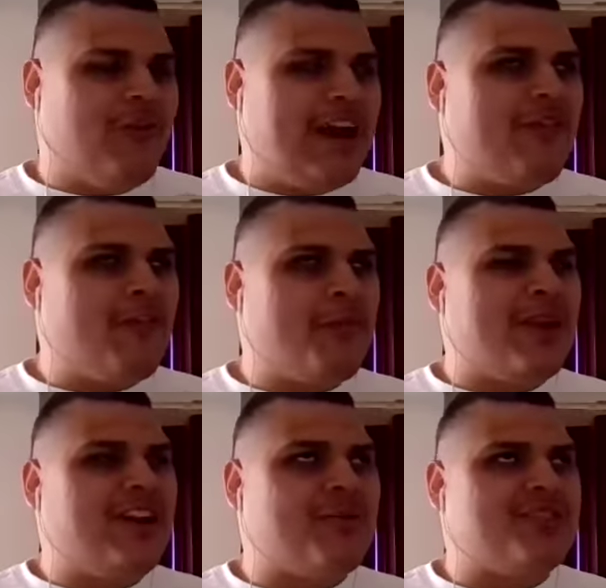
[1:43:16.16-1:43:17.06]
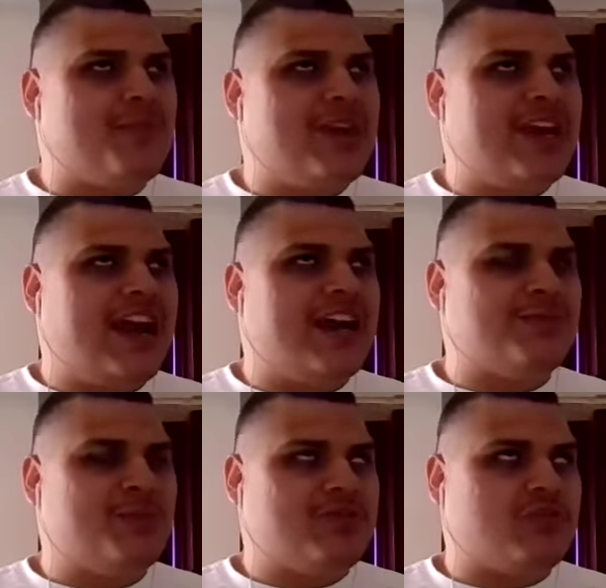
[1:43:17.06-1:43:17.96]
forever be known to me as
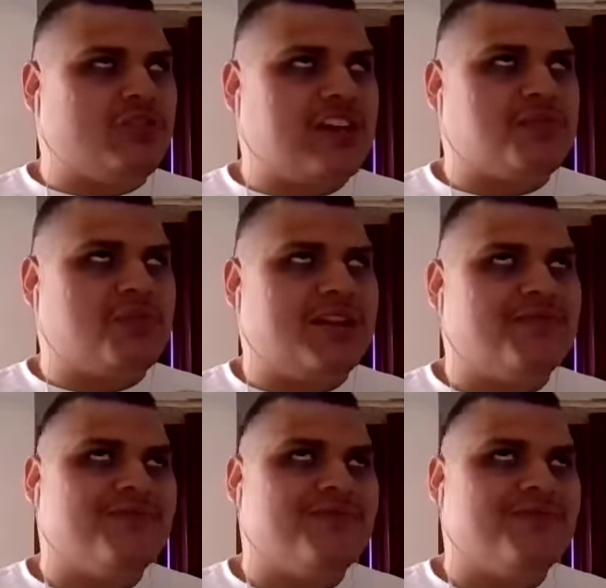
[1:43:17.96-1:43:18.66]
Mister Trashman.